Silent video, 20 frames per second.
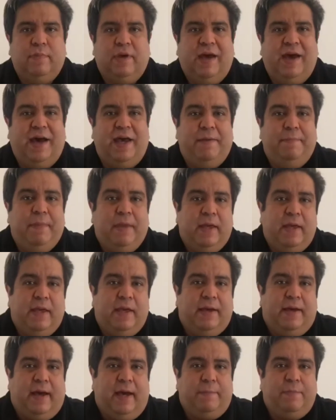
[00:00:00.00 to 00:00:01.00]
Hi,
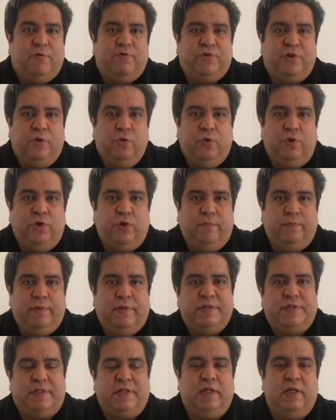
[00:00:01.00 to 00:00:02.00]
I'm Jose Nuno,
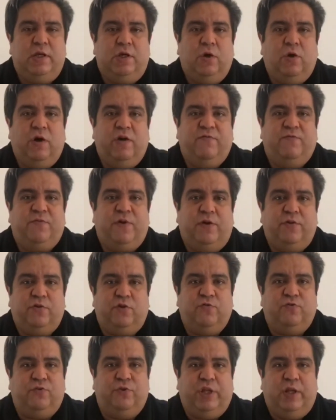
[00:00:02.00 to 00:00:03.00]
C E O and founder
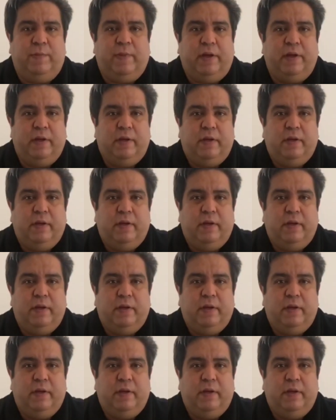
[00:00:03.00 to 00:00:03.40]
of Unima.